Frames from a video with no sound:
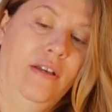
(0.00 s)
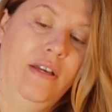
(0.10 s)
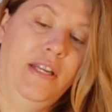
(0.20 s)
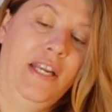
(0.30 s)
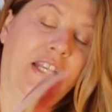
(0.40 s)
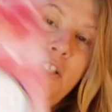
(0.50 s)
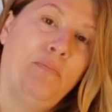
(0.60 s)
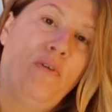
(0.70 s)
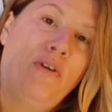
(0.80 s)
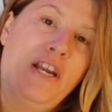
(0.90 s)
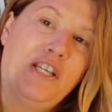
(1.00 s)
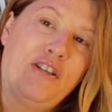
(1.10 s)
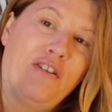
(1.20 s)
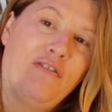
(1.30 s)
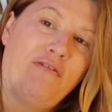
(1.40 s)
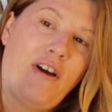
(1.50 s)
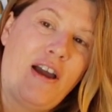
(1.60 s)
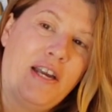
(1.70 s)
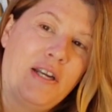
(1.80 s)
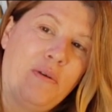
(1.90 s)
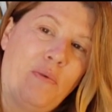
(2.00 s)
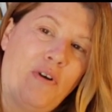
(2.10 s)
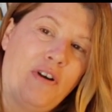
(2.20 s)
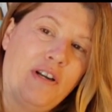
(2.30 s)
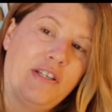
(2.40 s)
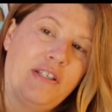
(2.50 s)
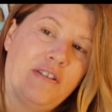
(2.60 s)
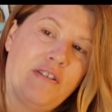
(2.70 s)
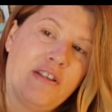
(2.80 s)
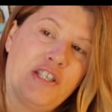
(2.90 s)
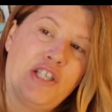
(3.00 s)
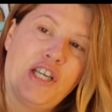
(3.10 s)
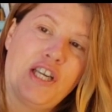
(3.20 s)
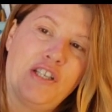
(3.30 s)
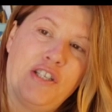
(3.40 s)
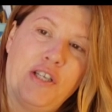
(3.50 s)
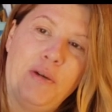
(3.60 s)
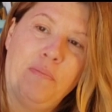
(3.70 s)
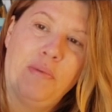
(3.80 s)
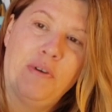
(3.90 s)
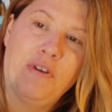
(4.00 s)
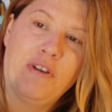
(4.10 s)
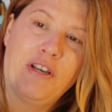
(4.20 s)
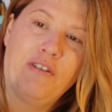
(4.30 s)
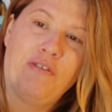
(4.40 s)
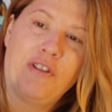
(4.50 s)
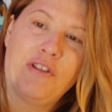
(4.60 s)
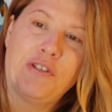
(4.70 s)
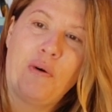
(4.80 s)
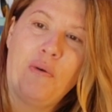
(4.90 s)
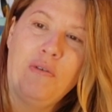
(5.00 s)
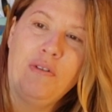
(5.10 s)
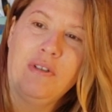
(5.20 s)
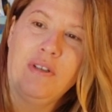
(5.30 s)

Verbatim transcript: an inspirational fine word. So it's chicken soup, good for the soul.